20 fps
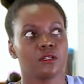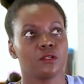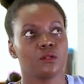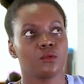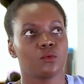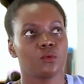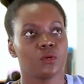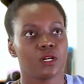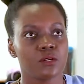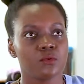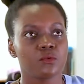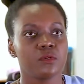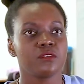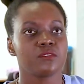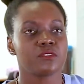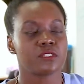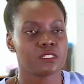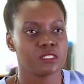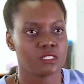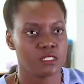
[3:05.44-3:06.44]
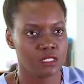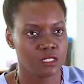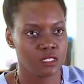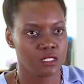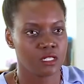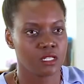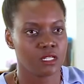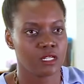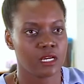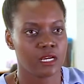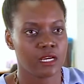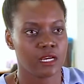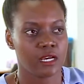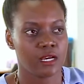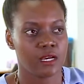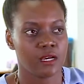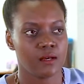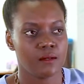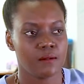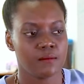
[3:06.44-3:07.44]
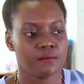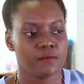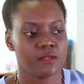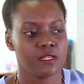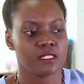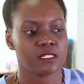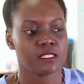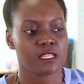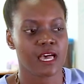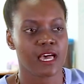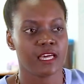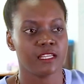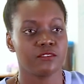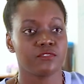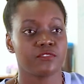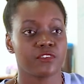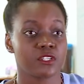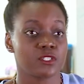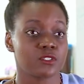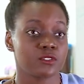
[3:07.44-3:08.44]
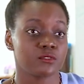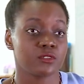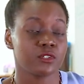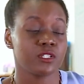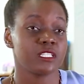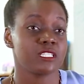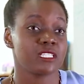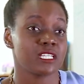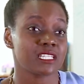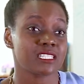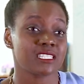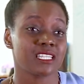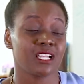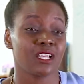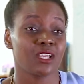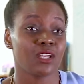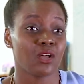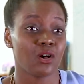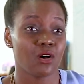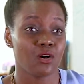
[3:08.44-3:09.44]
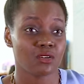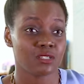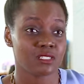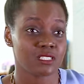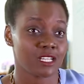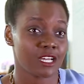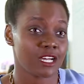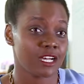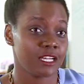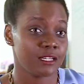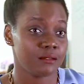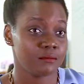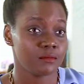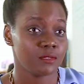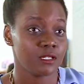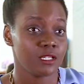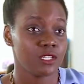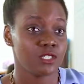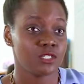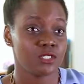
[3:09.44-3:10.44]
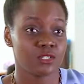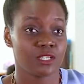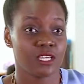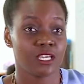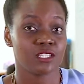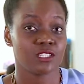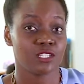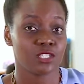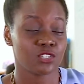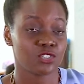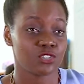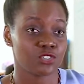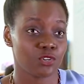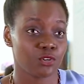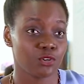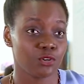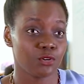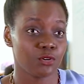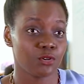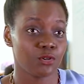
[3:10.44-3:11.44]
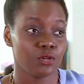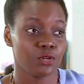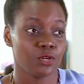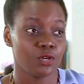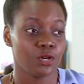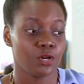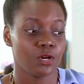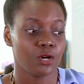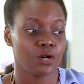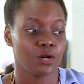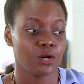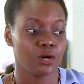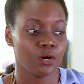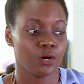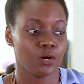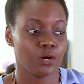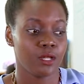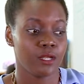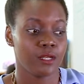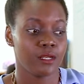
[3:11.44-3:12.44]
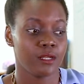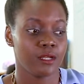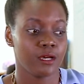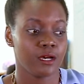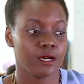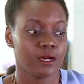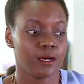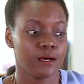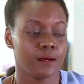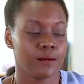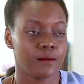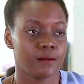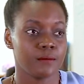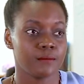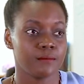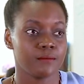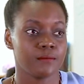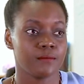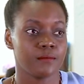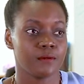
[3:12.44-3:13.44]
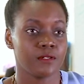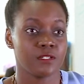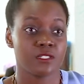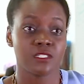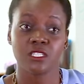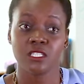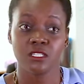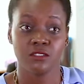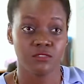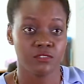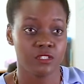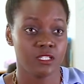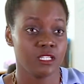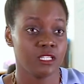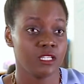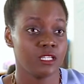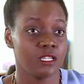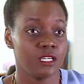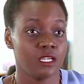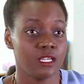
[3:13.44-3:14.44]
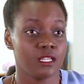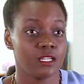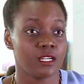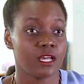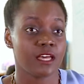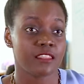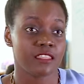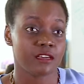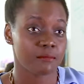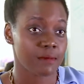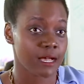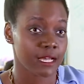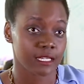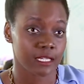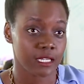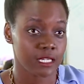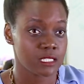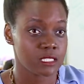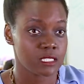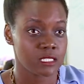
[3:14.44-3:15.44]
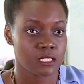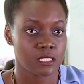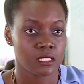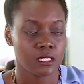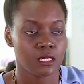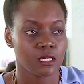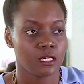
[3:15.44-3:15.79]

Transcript: What we've seen is that, first of all, it takes a long time to get the show on TV in other markets.